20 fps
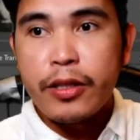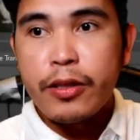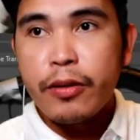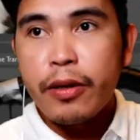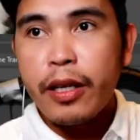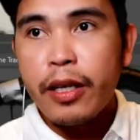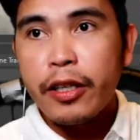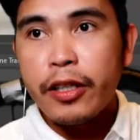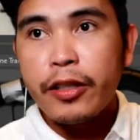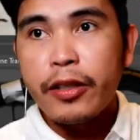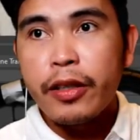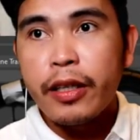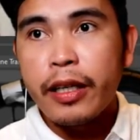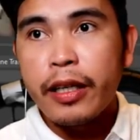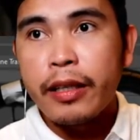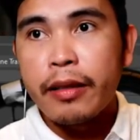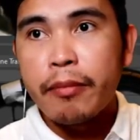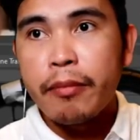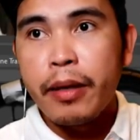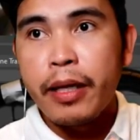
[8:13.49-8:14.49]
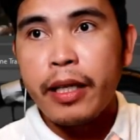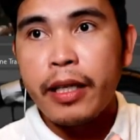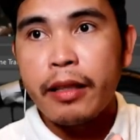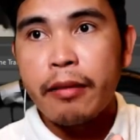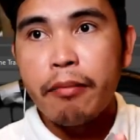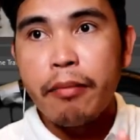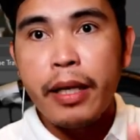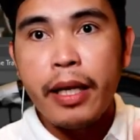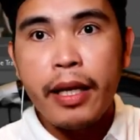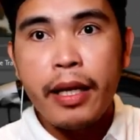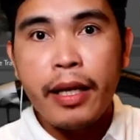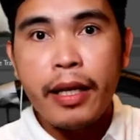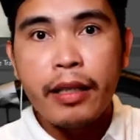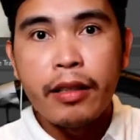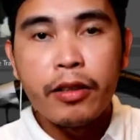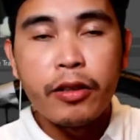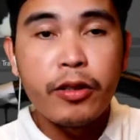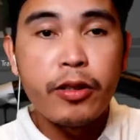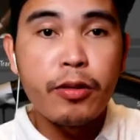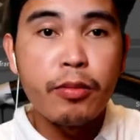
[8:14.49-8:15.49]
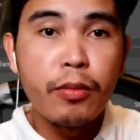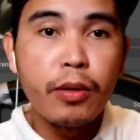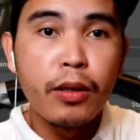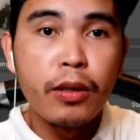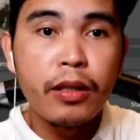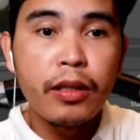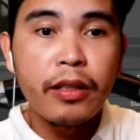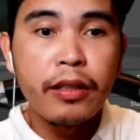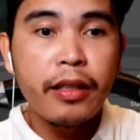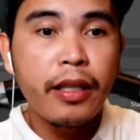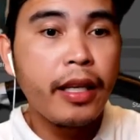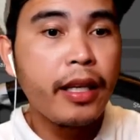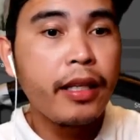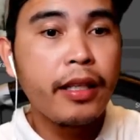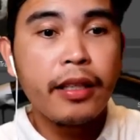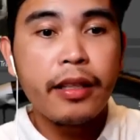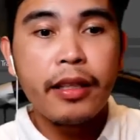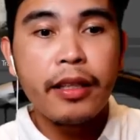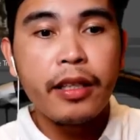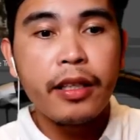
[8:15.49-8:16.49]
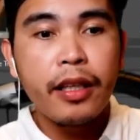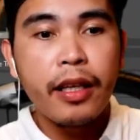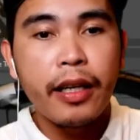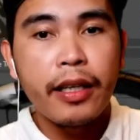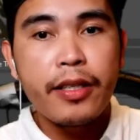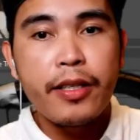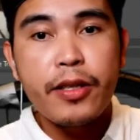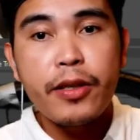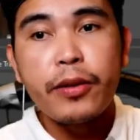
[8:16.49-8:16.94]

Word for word: So here you can make it big or small, anything you like.